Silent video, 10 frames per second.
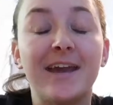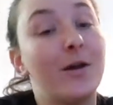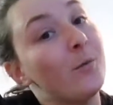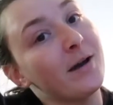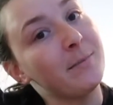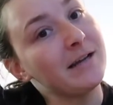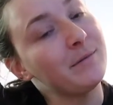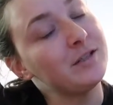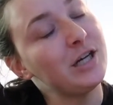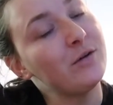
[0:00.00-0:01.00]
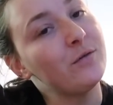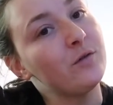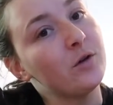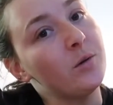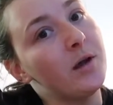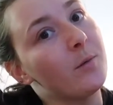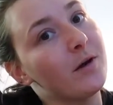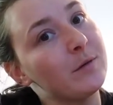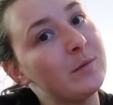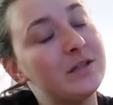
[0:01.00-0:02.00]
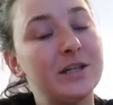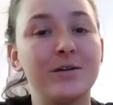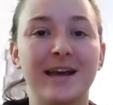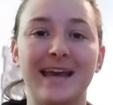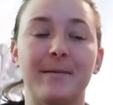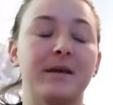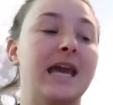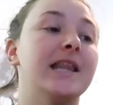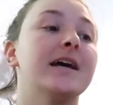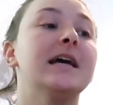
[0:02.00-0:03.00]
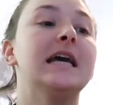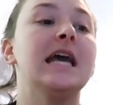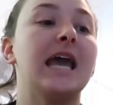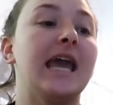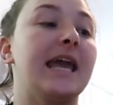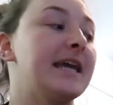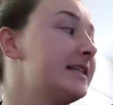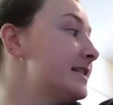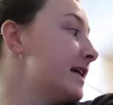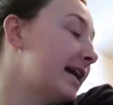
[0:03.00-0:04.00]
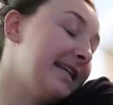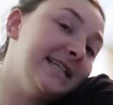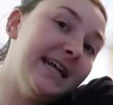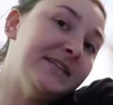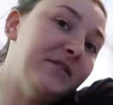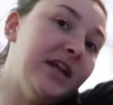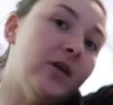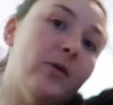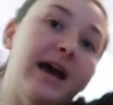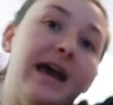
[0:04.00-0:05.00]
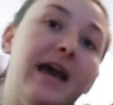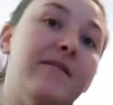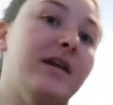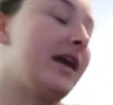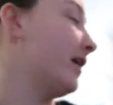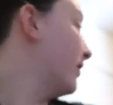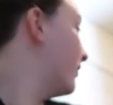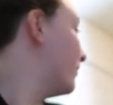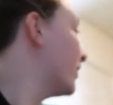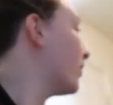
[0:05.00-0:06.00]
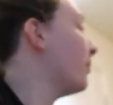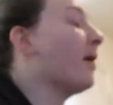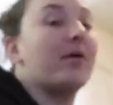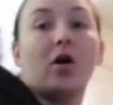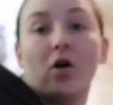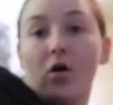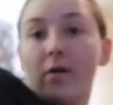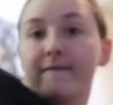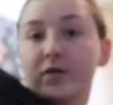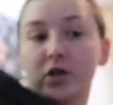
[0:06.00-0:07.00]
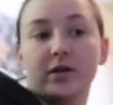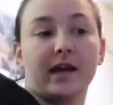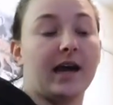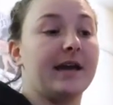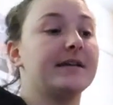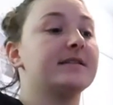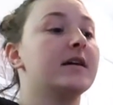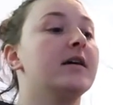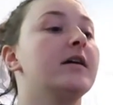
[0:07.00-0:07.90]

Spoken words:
Hey y'all, welcome back to my channel. If you're new here, welcome to my channel. Hey, I'm Kayla, and in today's video I have a Funko Pop haul for you guys.